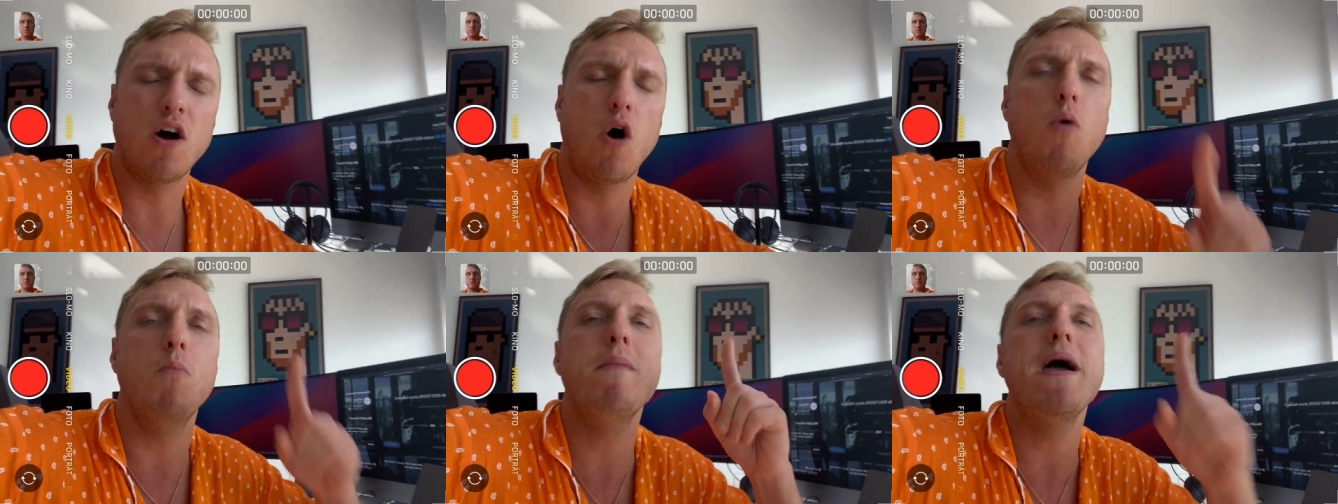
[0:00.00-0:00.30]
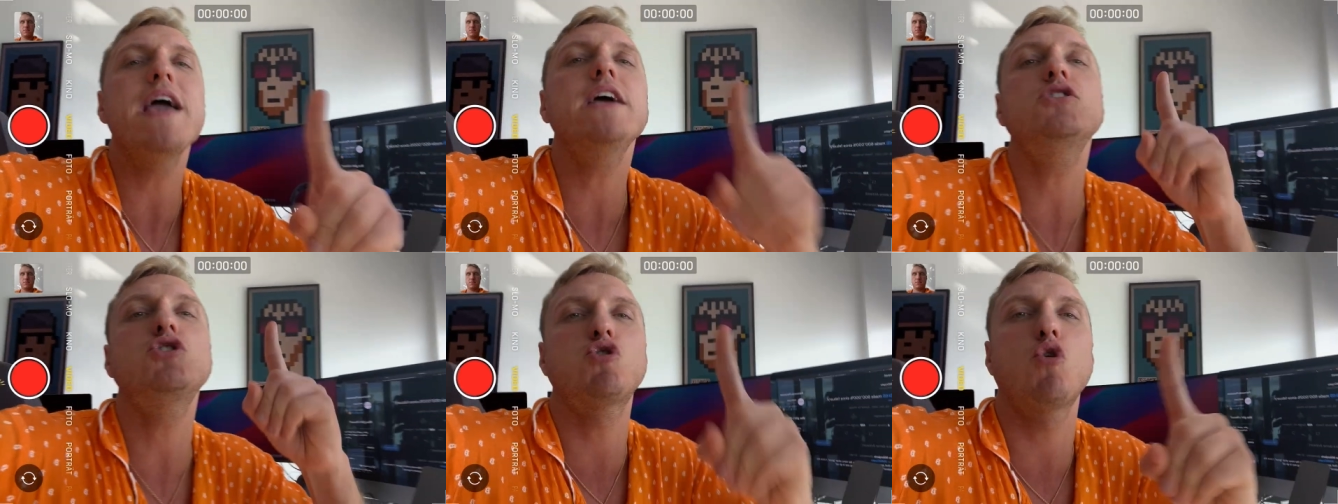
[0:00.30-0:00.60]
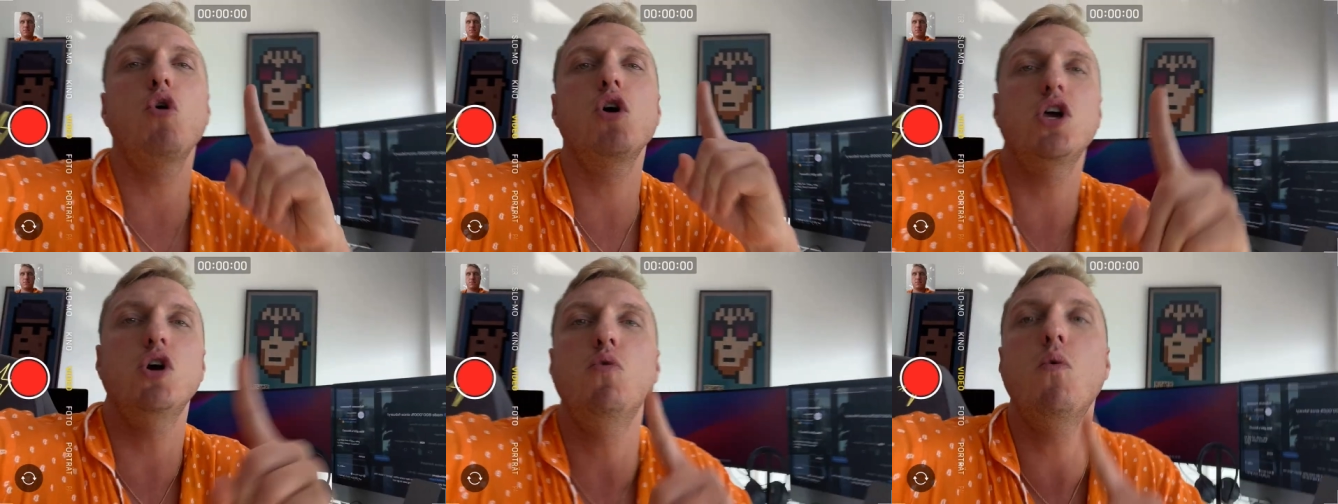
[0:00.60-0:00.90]
Make sure
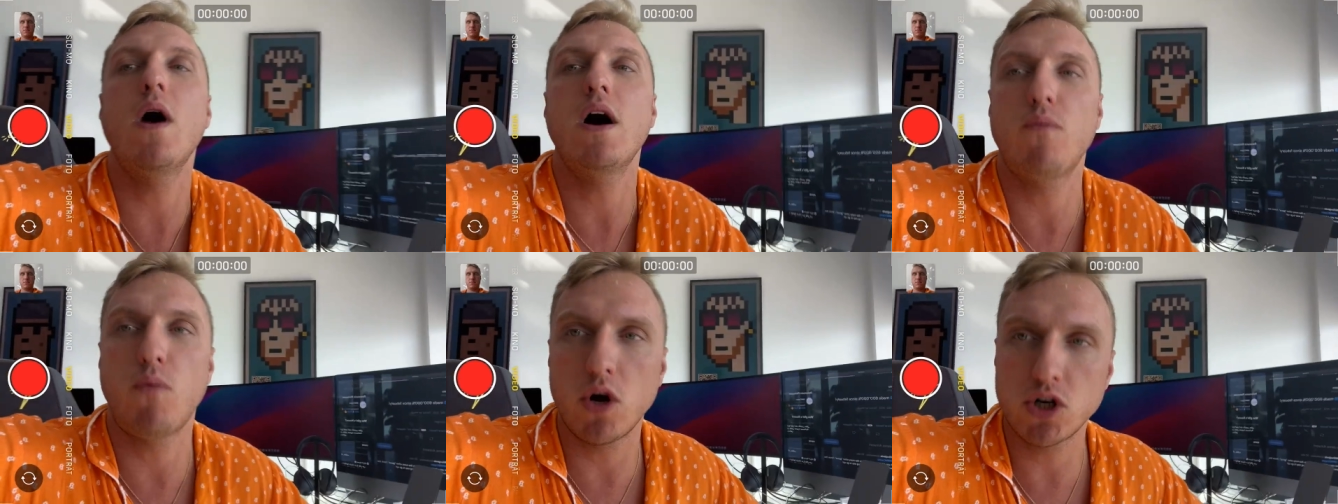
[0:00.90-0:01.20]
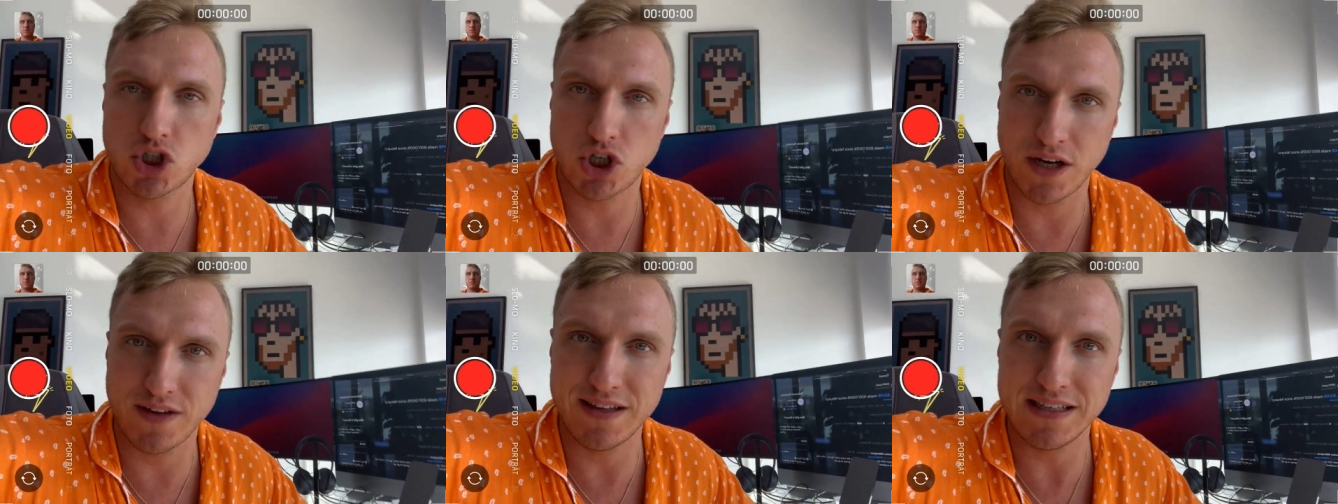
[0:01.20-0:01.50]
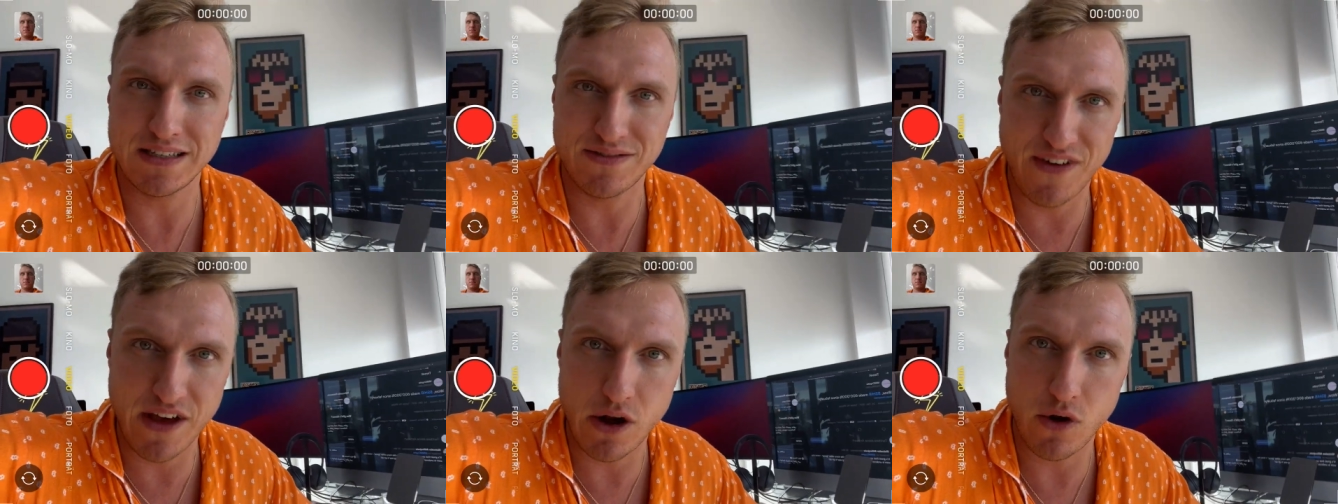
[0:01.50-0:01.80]
you are watching this
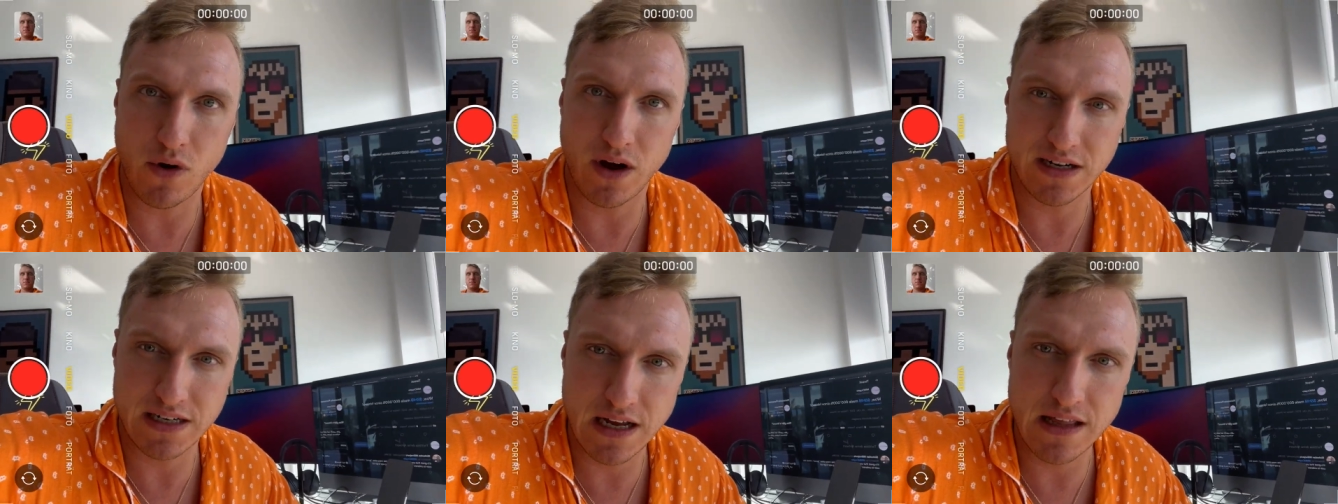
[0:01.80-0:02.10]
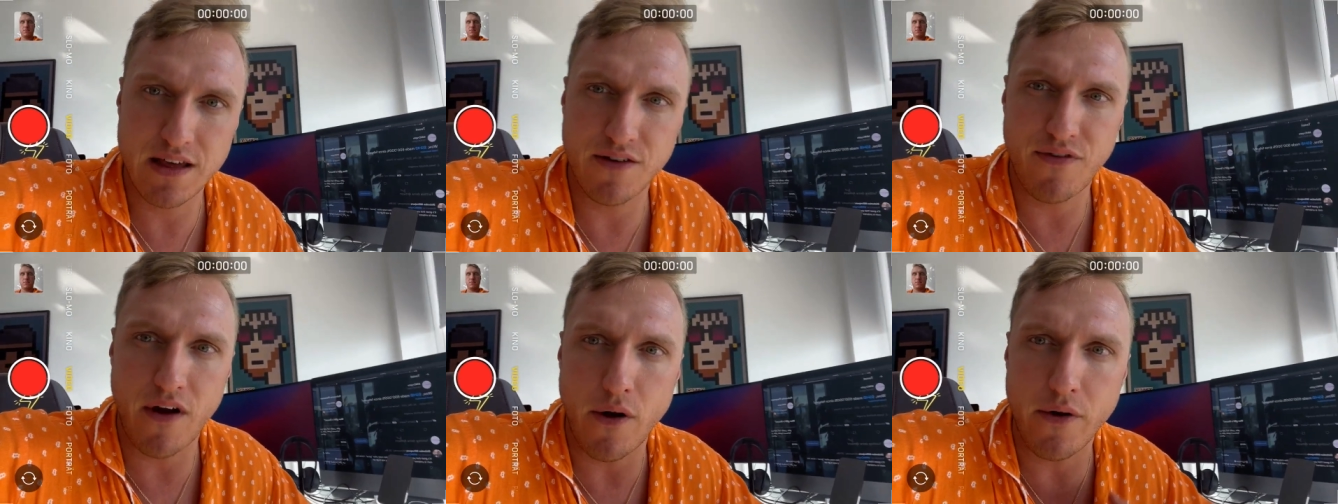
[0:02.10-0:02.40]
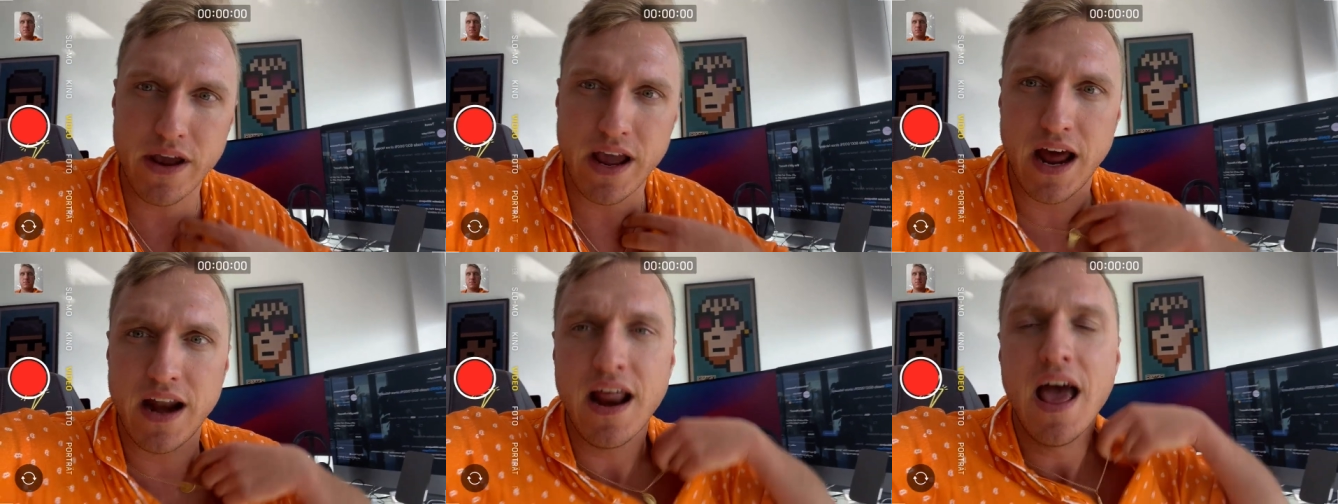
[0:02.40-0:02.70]
video until the
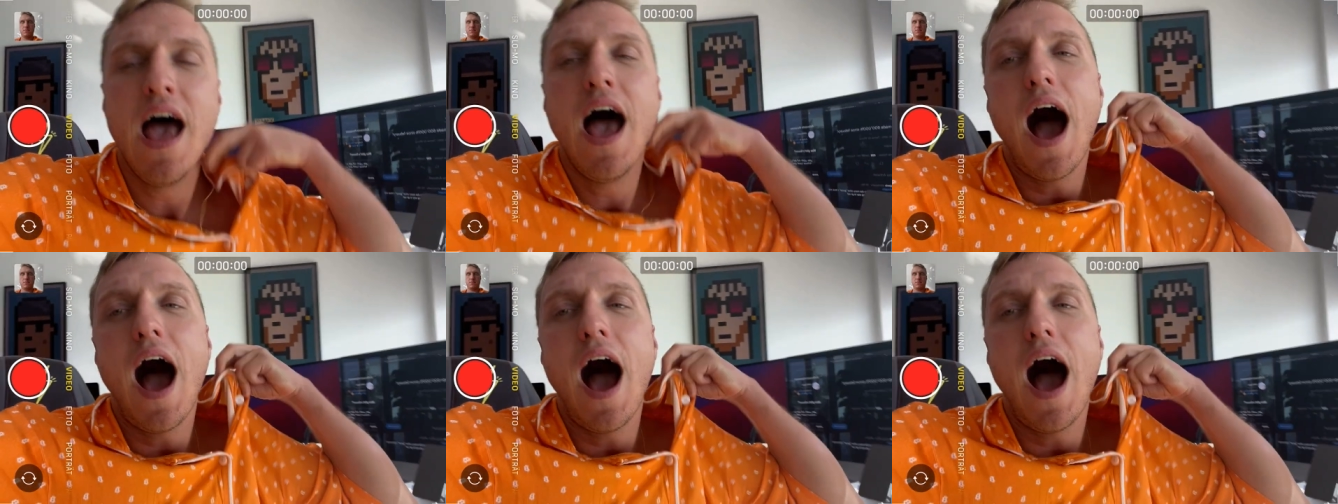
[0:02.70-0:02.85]
very end.